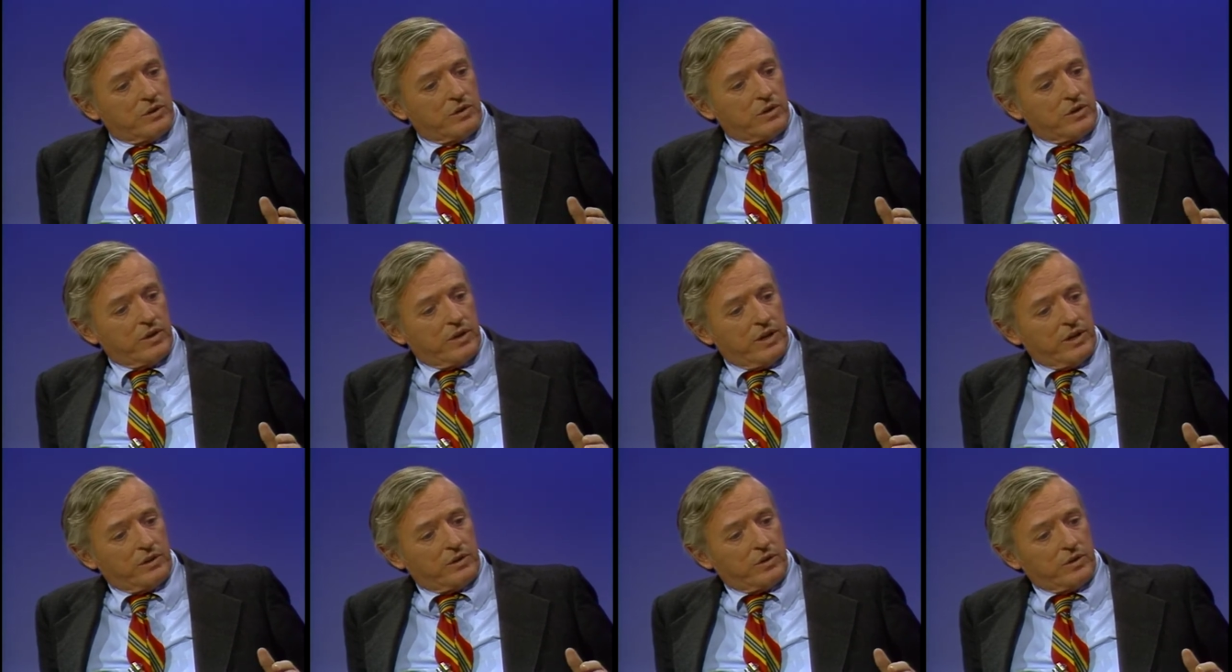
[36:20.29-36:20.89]
So,
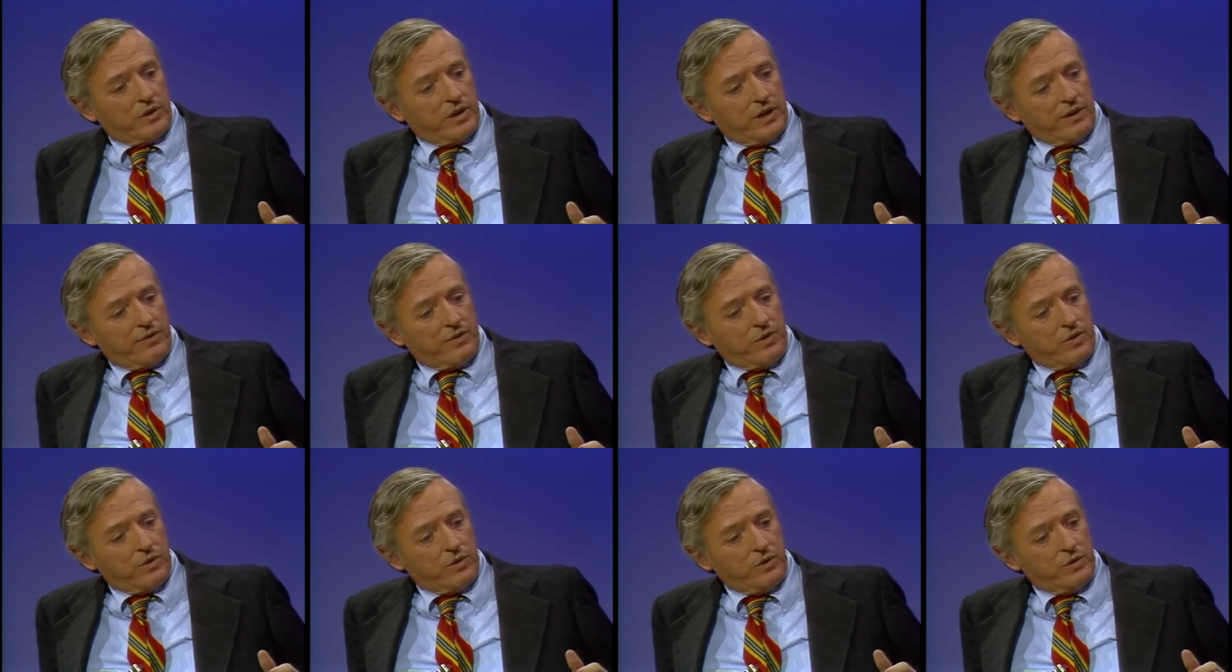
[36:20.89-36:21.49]
th so,
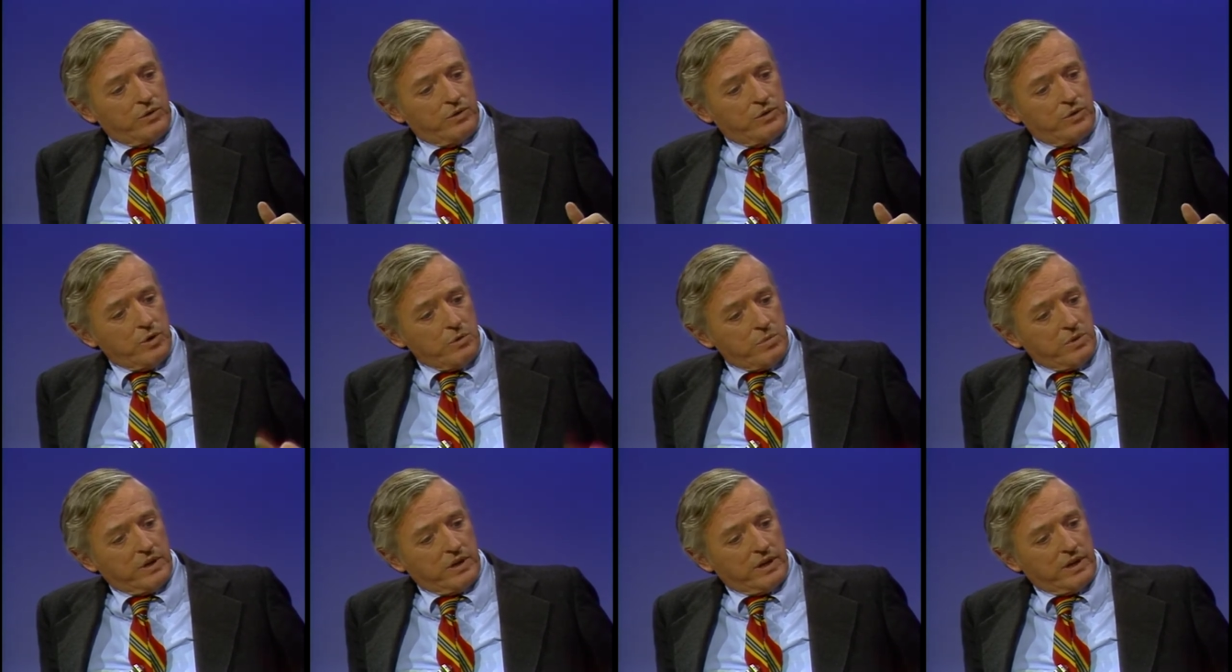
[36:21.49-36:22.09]
therefore, you do
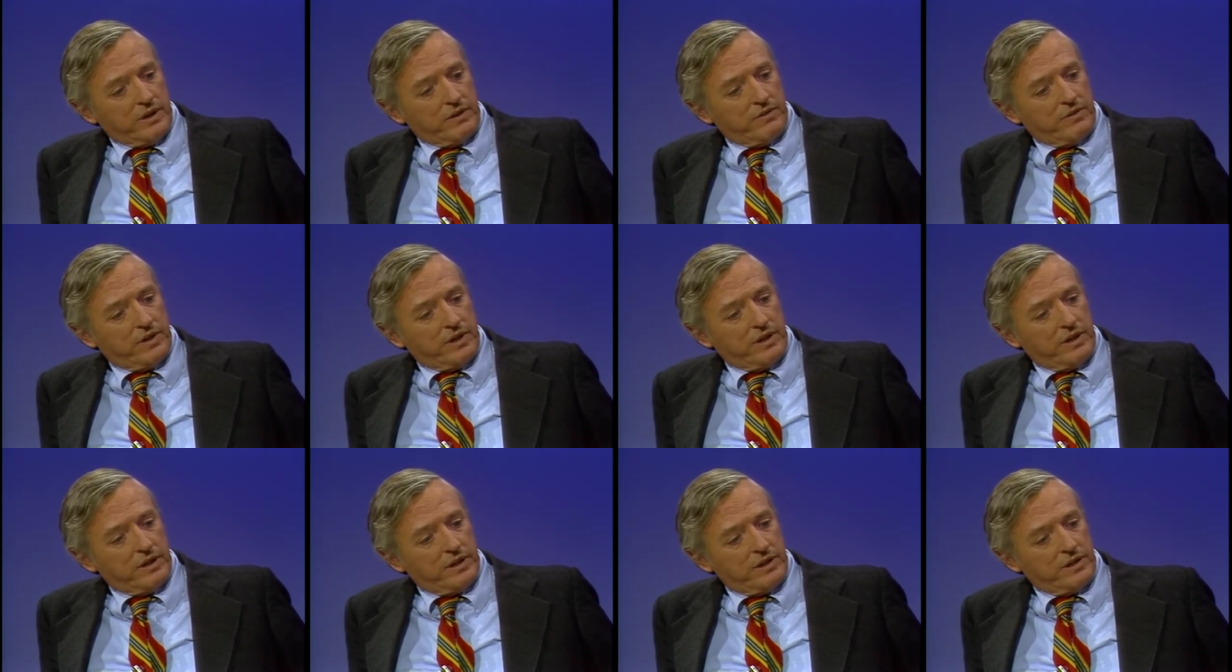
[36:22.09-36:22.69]
believe that
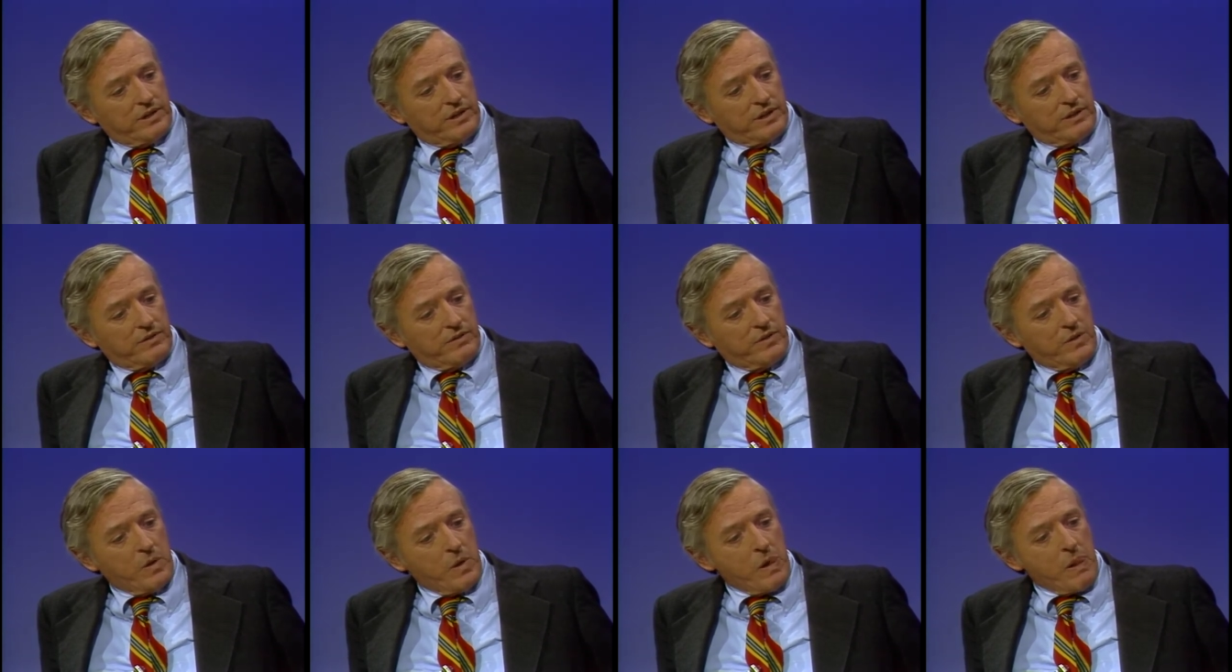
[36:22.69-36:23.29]
initiative
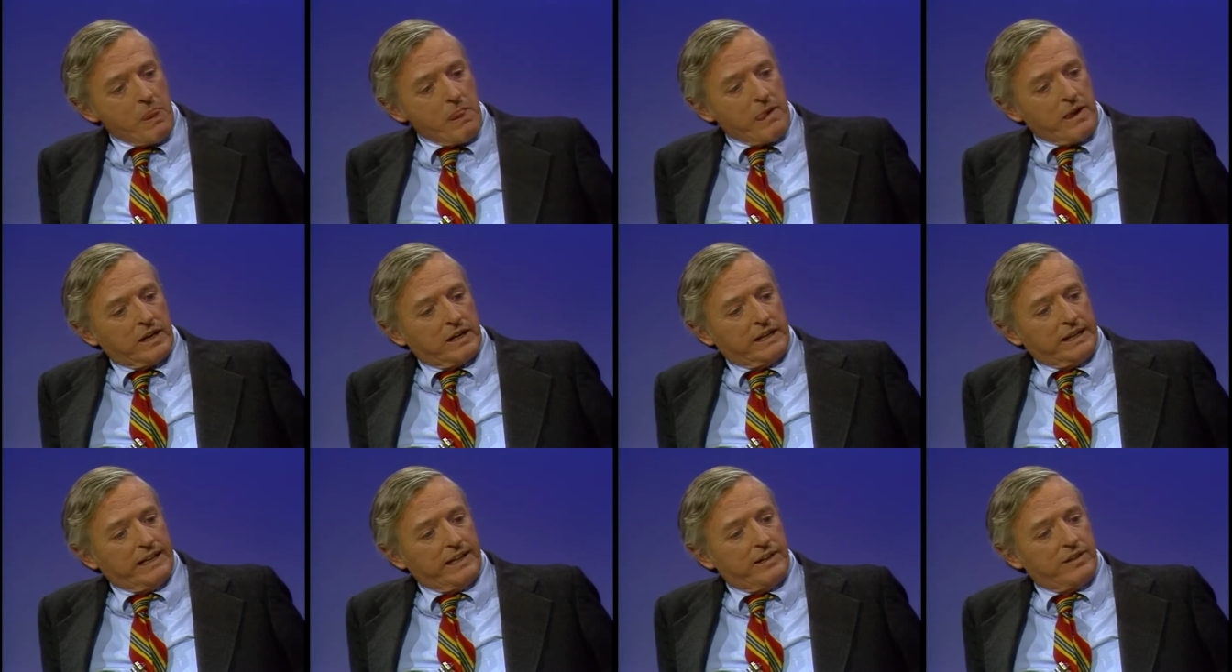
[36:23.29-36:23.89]

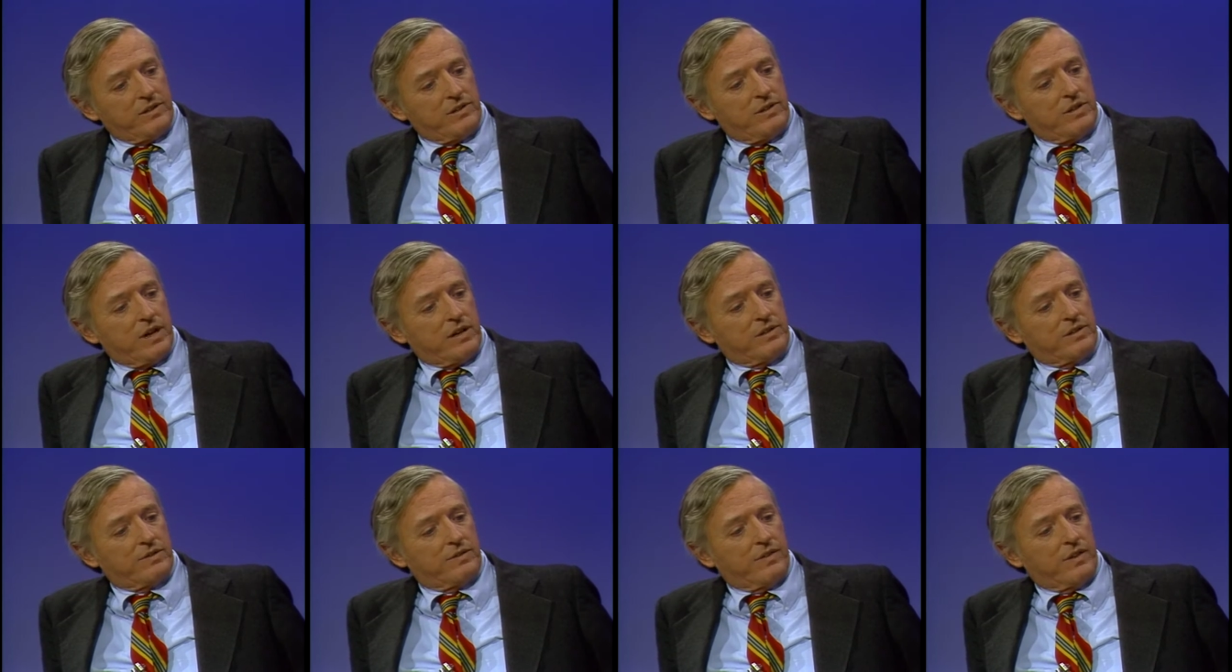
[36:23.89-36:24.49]
is
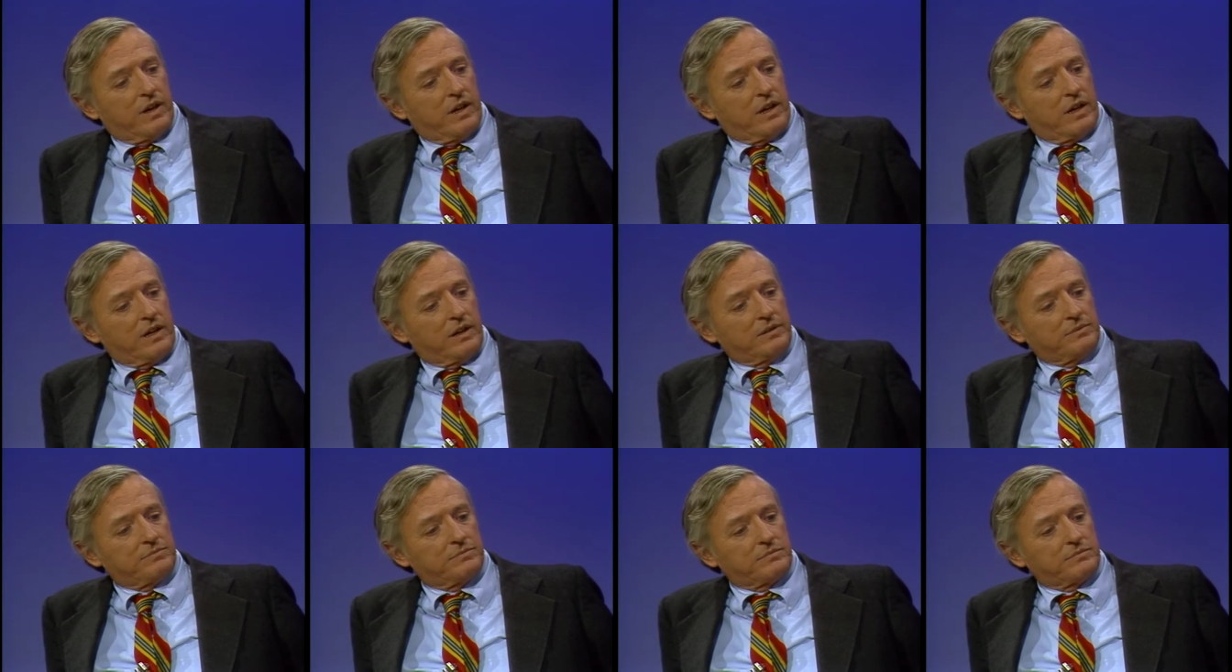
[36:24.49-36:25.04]
justified